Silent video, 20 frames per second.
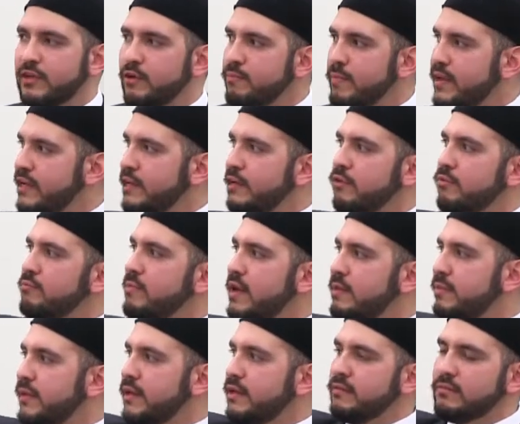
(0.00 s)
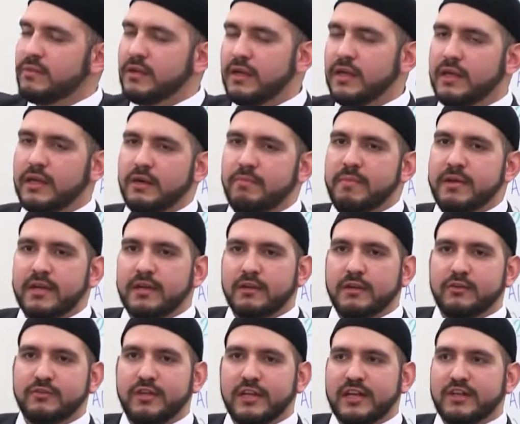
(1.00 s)
it'll
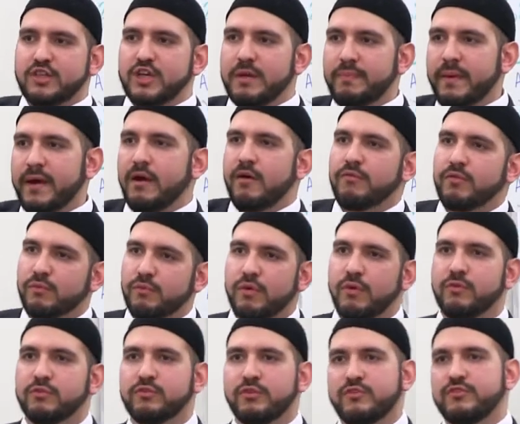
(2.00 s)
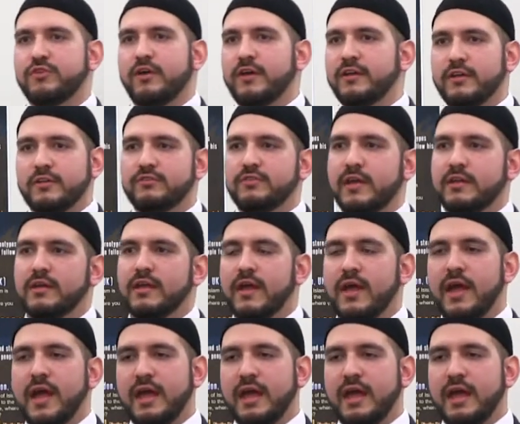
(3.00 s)
take a chip out of the wall to a certain extent.